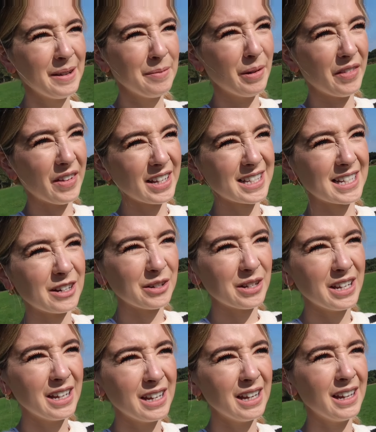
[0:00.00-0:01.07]
But they're
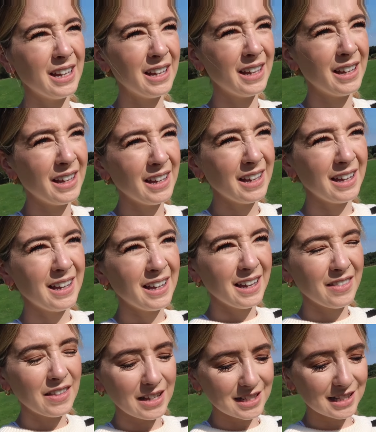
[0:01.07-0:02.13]

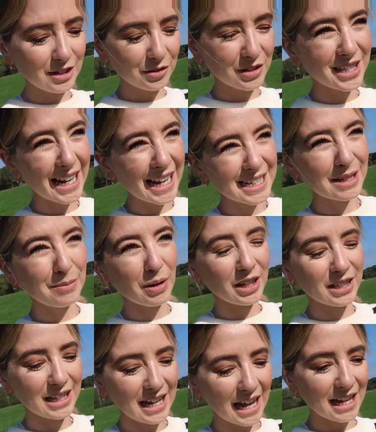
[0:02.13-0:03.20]
still standing
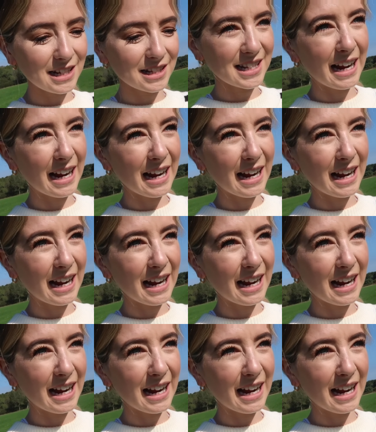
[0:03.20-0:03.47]
by the gate,